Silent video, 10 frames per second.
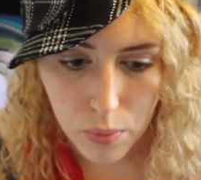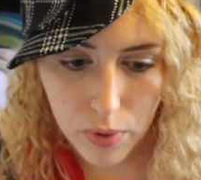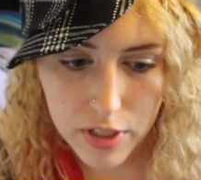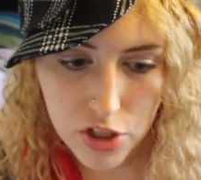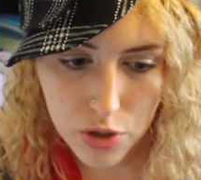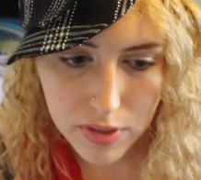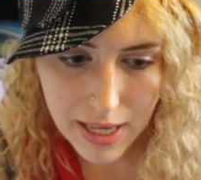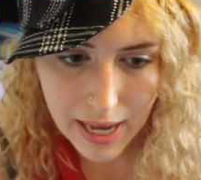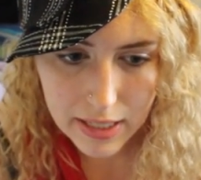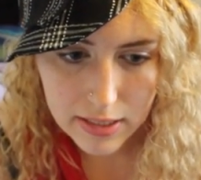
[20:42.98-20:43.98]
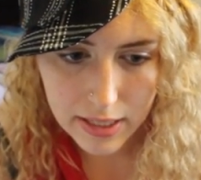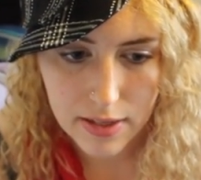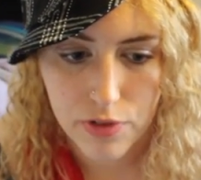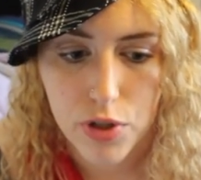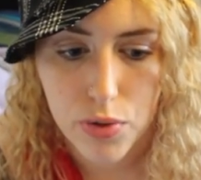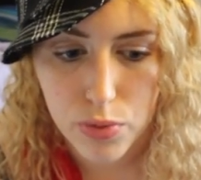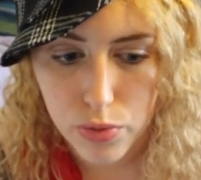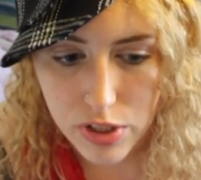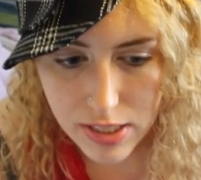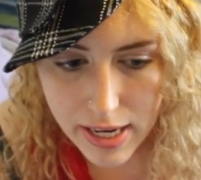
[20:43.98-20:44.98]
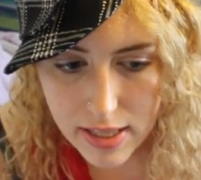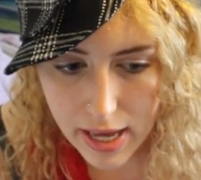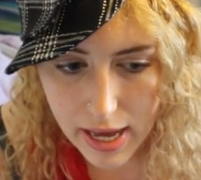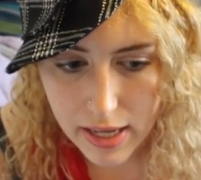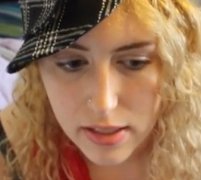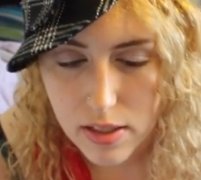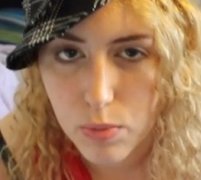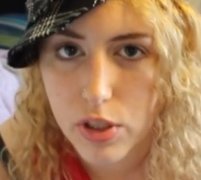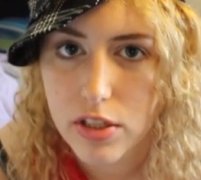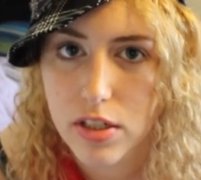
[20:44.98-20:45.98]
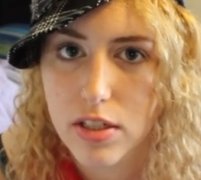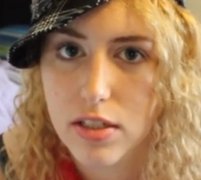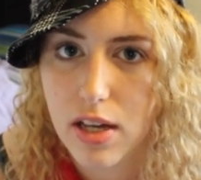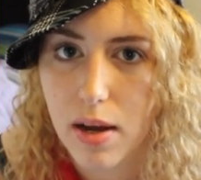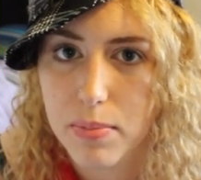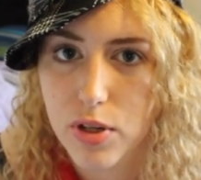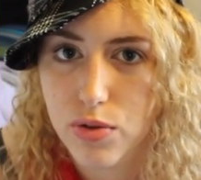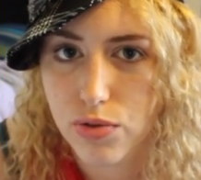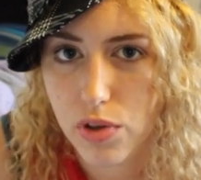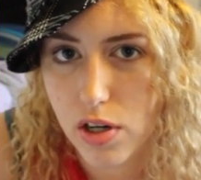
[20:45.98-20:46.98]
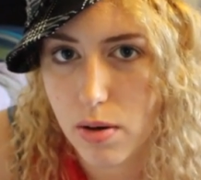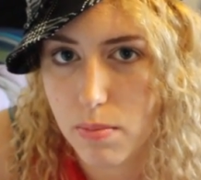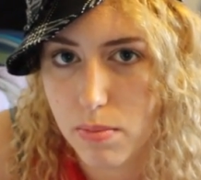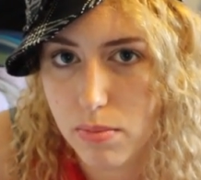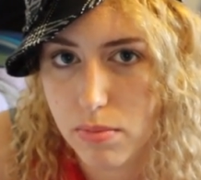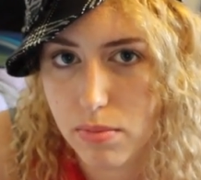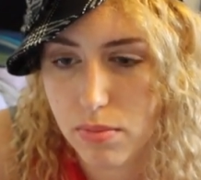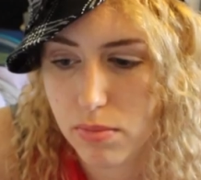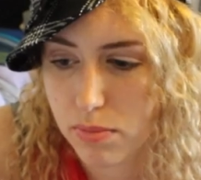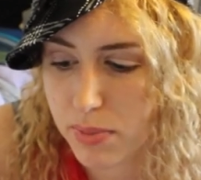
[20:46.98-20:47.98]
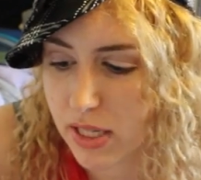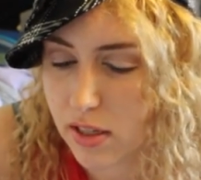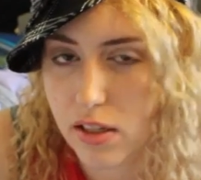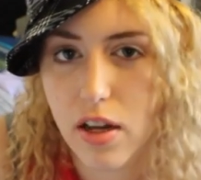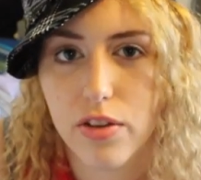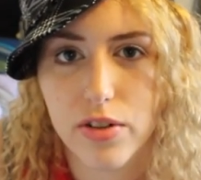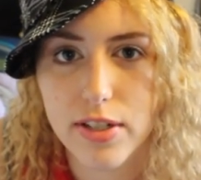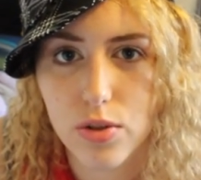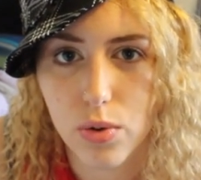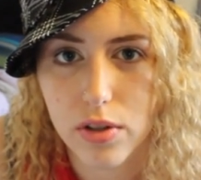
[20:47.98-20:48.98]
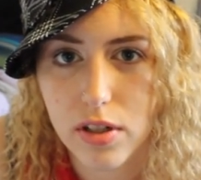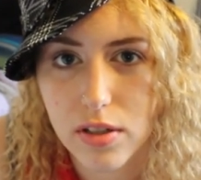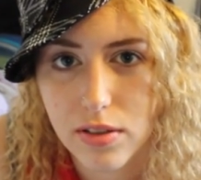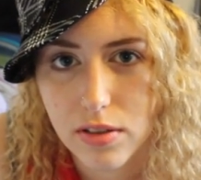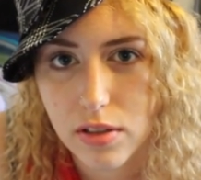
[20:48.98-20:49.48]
Well, the issue is that is like, if you say that, then what's going to stop you from picking another disorder?